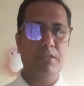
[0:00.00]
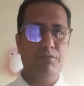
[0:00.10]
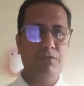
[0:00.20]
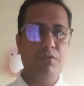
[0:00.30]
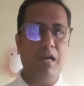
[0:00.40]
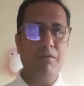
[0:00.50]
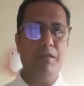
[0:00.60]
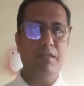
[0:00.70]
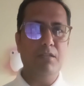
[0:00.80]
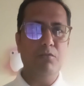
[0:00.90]
if you have
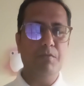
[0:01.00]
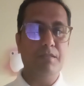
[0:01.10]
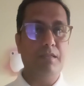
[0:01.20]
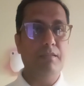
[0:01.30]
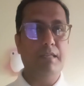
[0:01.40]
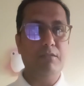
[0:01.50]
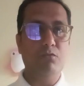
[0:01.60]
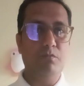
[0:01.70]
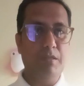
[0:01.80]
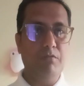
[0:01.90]
100 rupees, and that
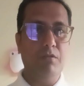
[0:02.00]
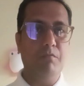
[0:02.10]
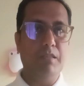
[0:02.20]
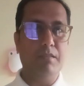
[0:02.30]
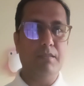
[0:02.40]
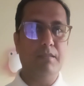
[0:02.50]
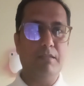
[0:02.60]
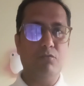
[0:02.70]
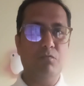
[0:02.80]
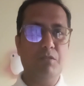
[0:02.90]
could be your monthly,
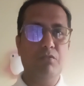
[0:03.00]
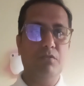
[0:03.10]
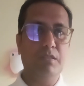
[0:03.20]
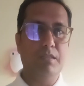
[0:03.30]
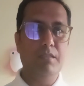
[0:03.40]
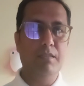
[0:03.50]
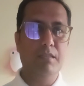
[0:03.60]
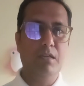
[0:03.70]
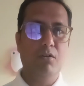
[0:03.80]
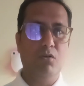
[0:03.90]
that could be your yearly
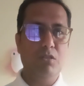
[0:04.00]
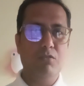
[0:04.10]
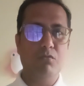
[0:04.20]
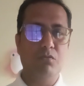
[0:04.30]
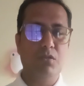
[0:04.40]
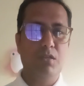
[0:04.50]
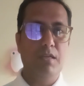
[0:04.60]
also,